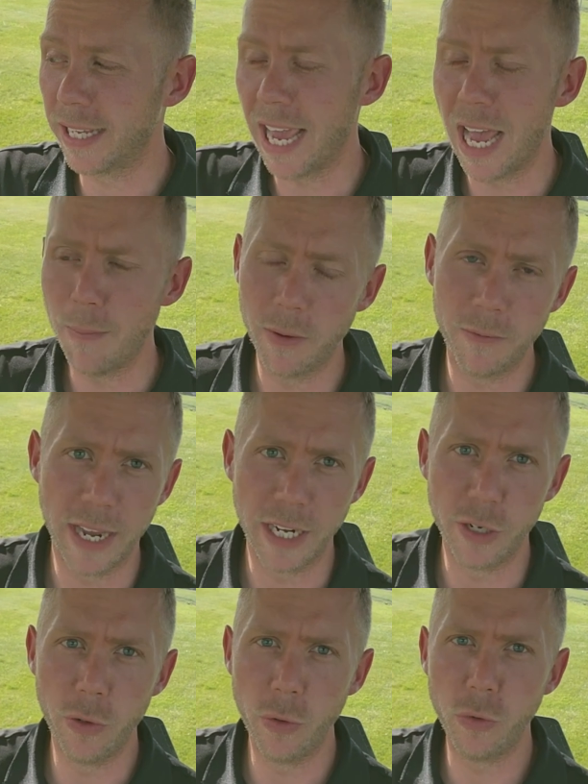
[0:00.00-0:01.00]
the cab of a
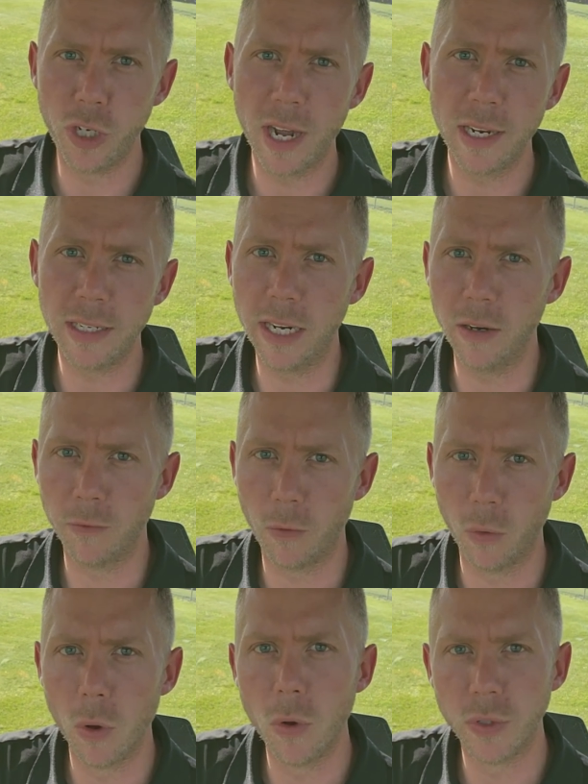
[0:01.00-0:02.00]
new John Deere
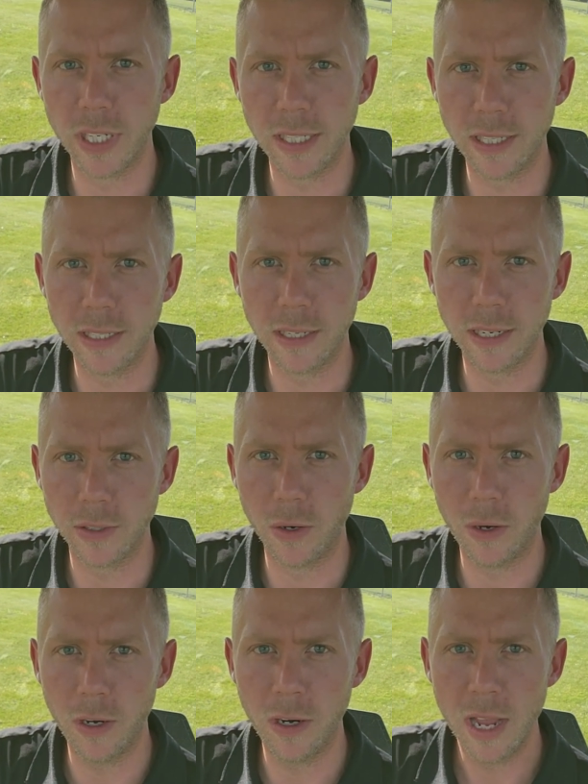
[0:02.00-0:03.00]

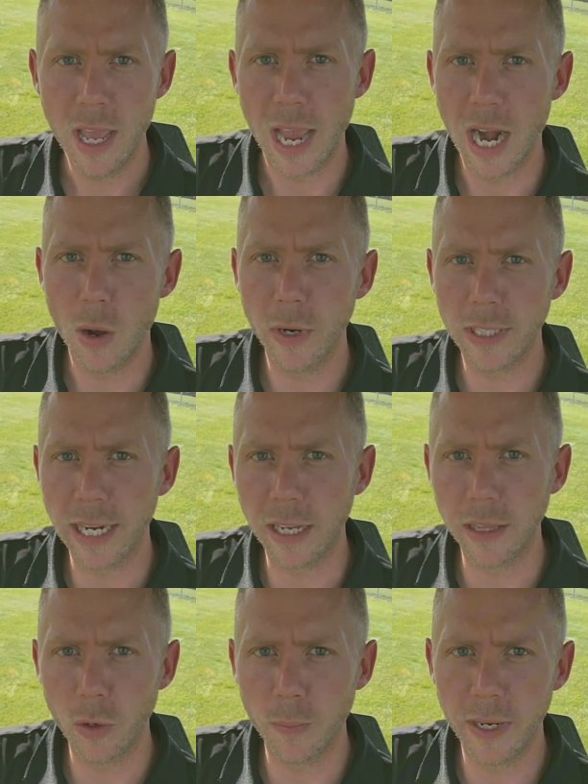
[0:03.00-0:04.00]
4066R, and I want to take
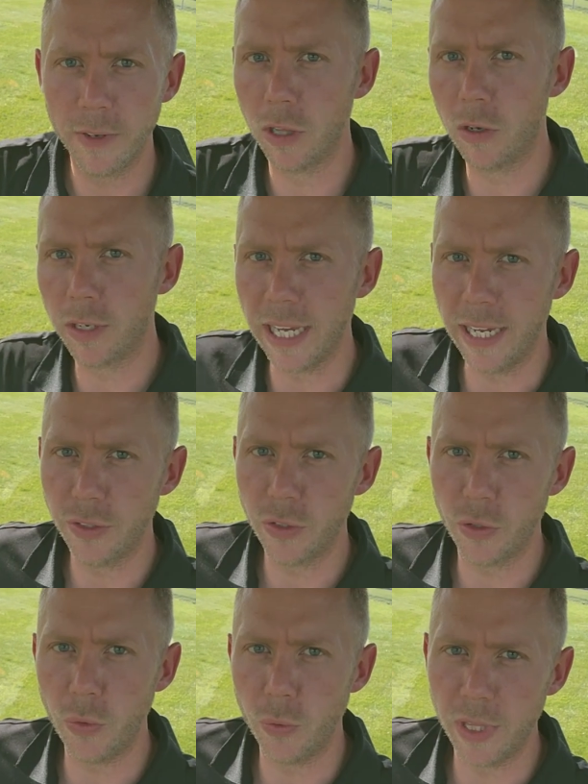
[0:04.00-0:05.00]
a little bit of a look
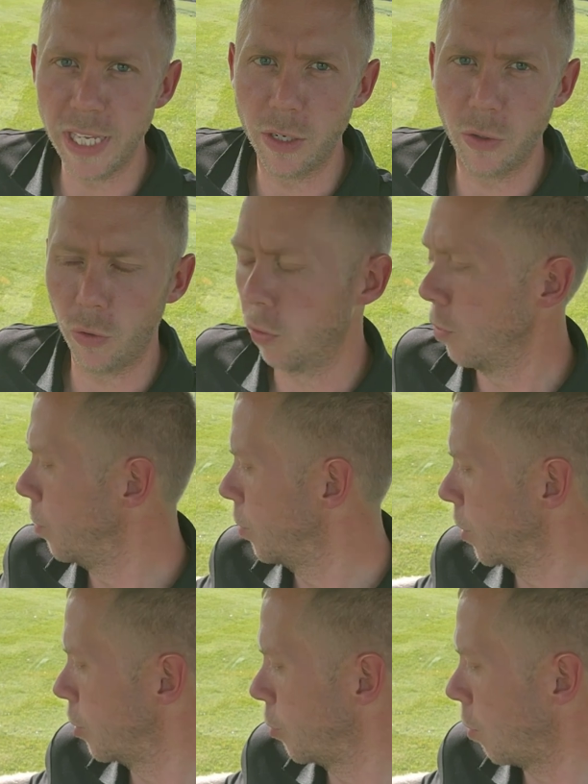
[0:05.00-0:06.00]
into the
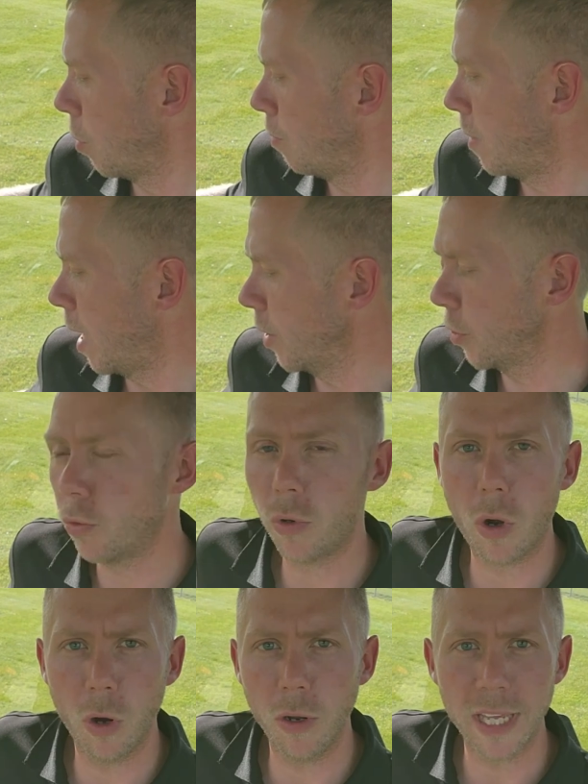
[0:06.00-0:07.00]
cruise control
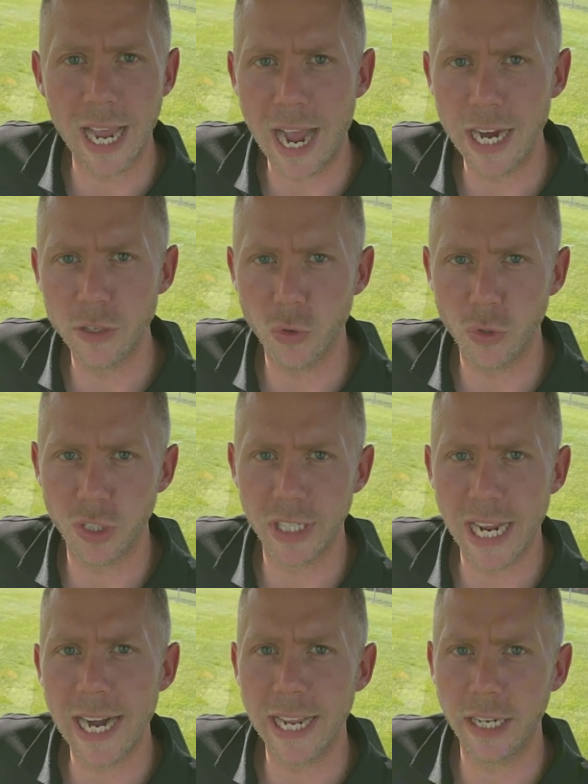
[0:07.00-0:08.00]
module or the
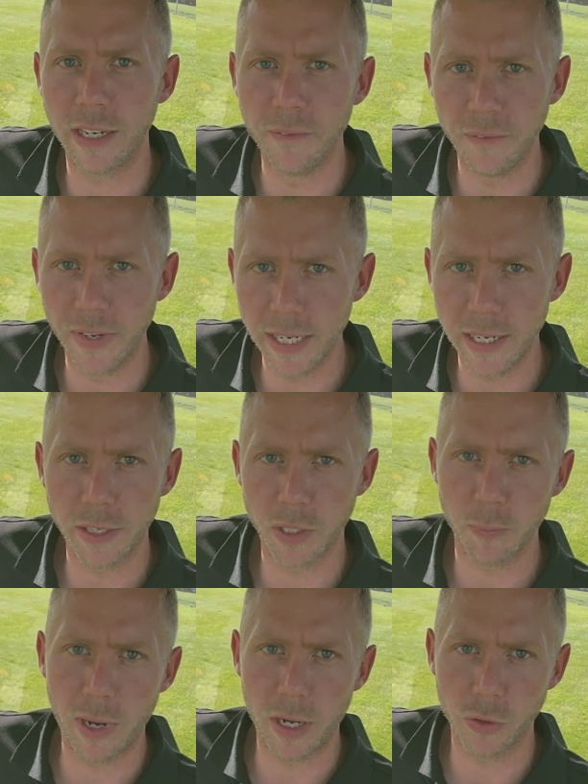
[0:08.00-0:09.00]
hydrostatic
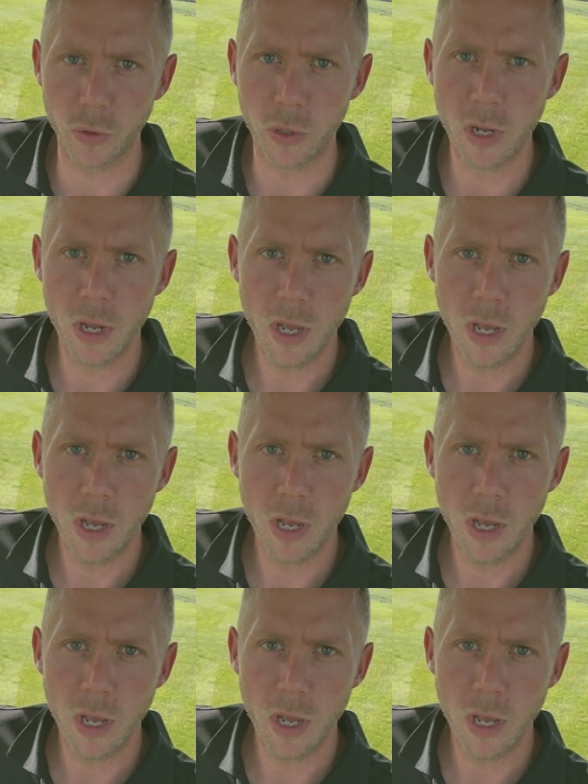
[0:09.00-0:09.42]
convenience module,